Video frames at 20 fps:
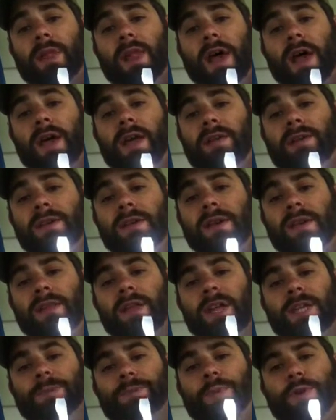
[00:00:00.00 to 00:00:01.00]
line.
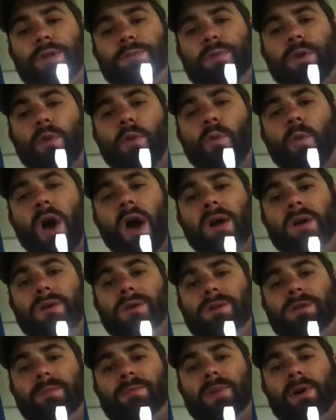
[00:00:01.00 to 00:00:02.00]
That's supposed to be a wire
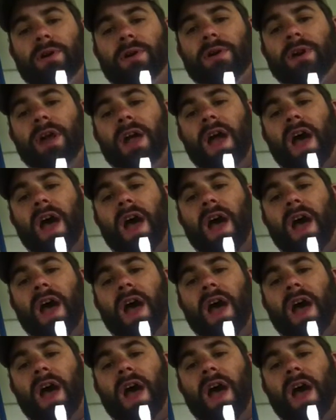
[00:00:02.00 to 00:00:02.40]
stripper.